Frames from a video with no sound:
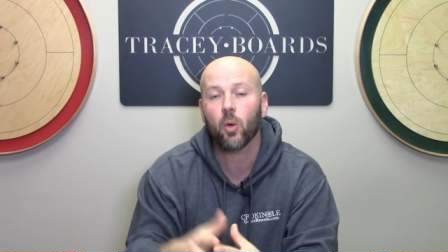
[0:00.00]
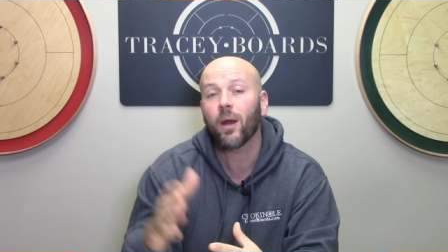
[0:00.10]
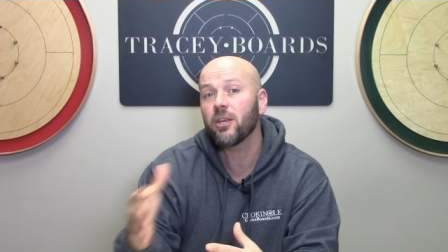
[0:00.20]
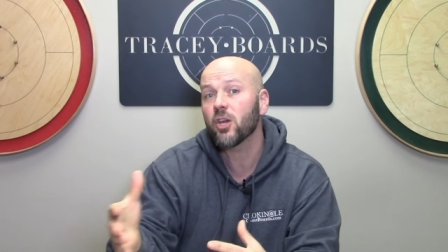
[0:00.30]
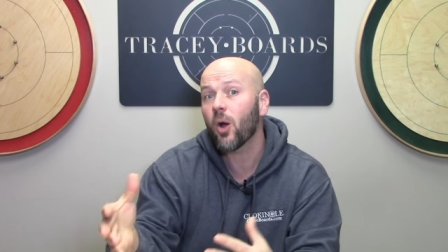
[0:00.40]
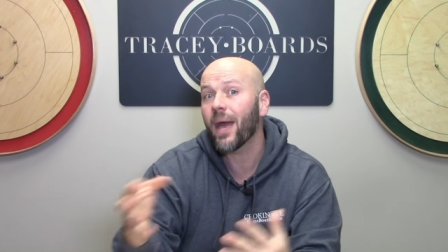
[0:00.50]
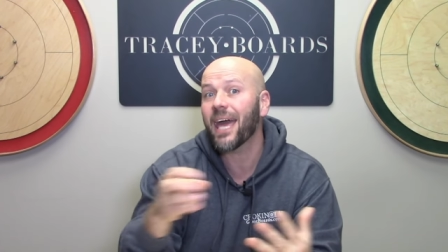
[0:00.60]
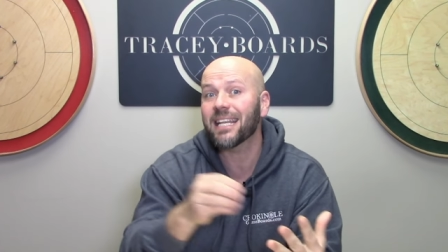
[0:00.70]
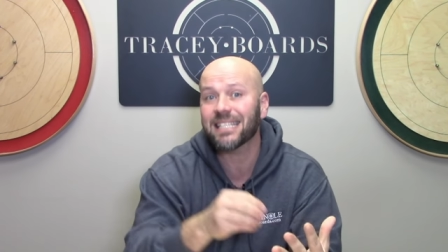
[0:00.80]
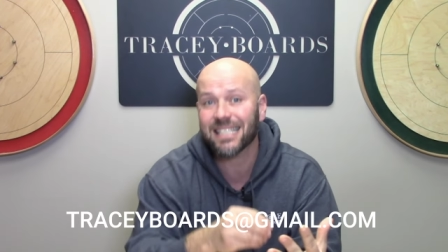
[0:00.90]
why don't you go
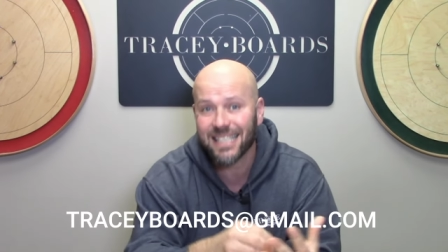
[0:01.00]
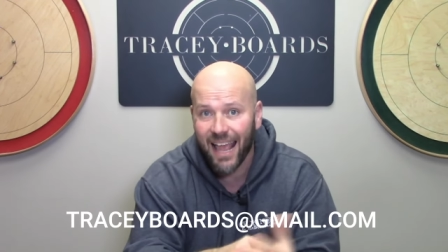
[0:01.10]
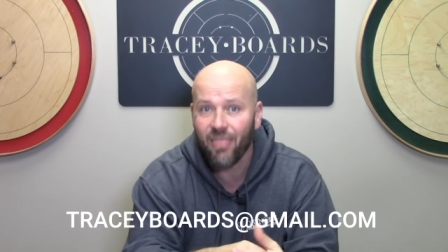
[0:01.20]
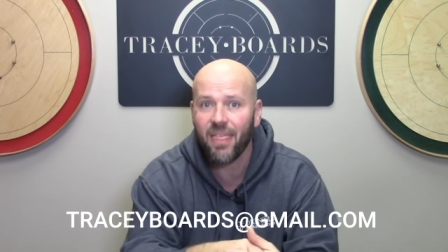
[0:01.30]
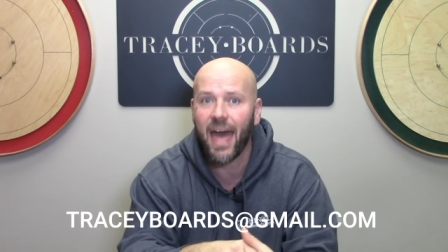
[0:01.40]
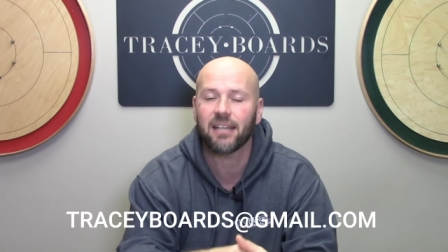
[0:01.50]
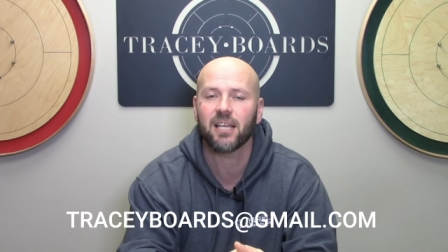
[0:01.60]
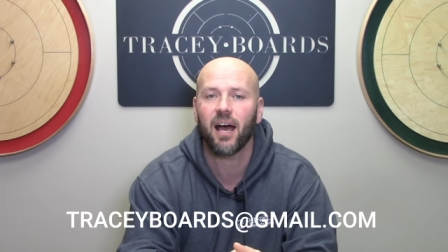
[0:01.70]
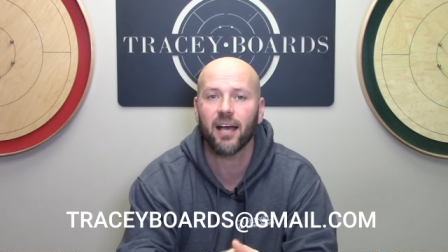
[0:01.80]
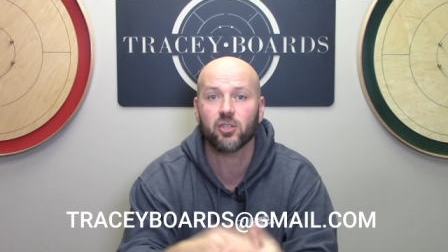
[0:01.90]
ahead and send that
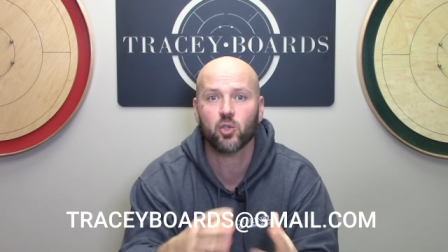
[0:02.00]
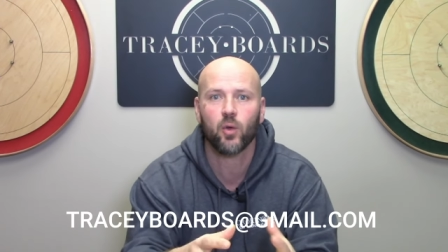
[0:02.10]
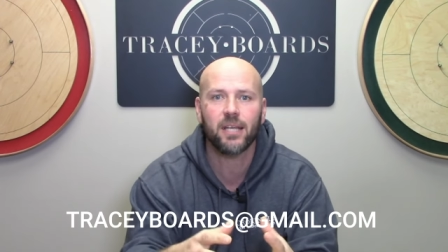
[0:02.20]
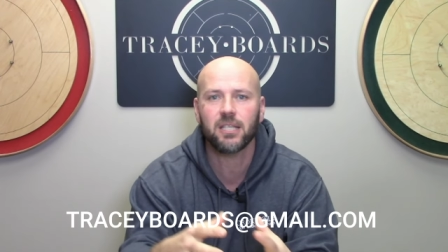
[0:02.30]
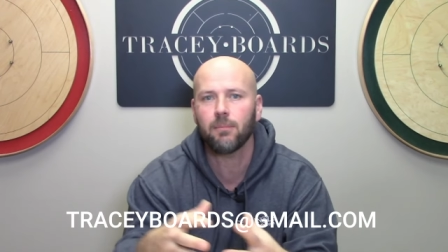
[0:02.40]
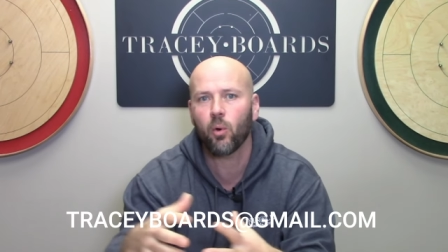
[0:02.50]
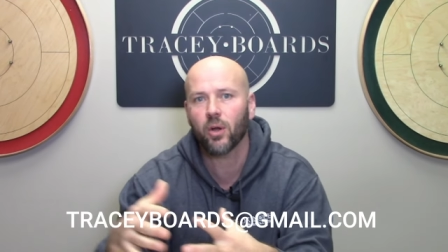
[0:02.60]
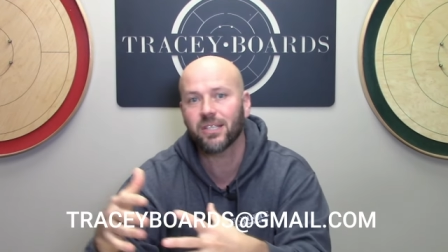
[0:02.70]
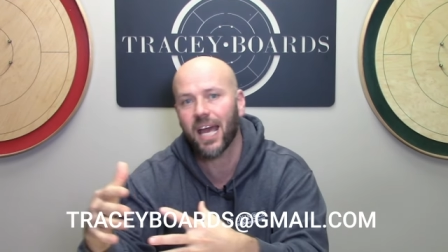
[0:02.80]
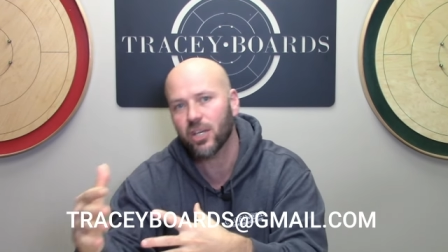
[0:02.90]
to us,
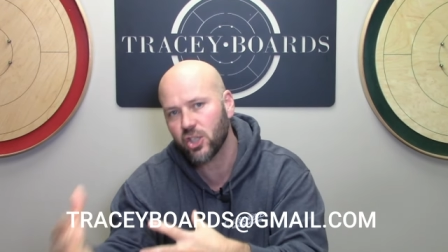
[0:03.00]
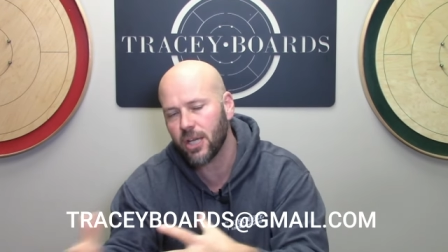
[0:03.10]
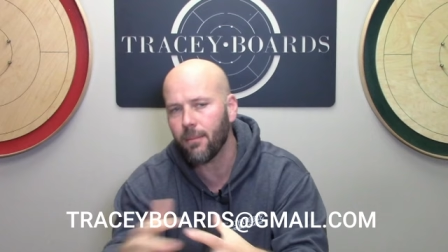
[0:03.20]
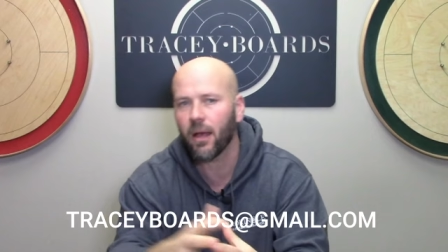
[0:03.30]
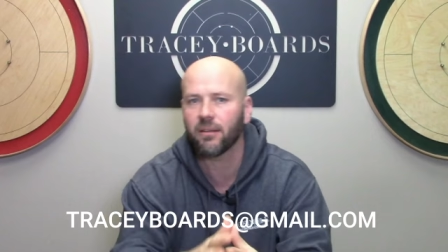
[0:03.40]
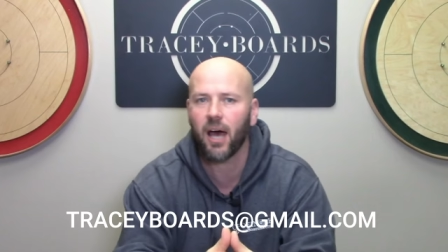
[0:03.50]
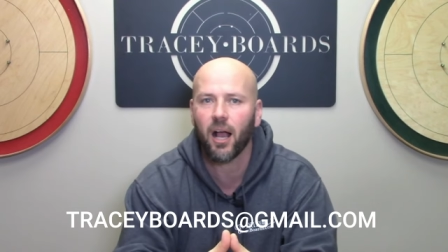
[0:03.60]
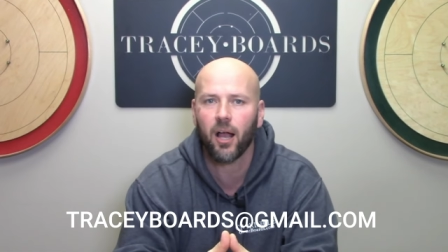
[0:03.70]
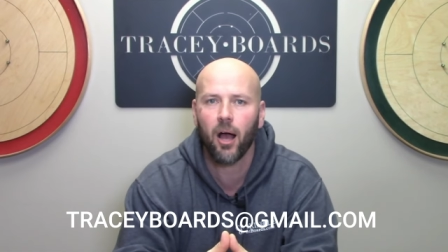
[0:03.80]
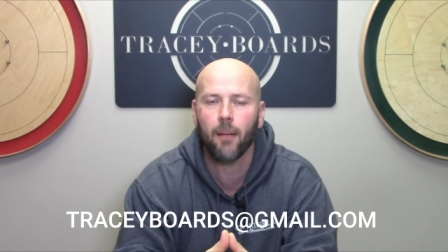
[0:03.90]
traceyboards at
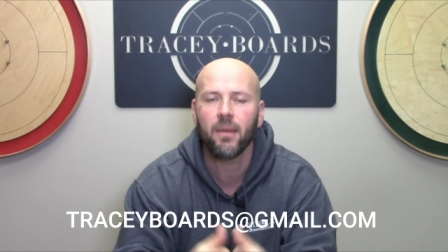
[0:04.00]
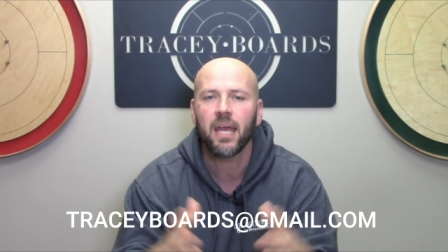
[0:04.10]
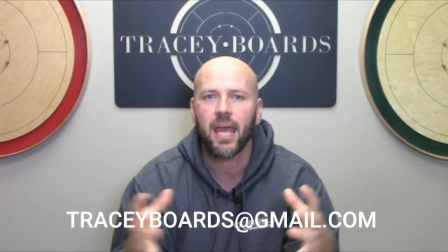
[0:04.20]
gmail.com,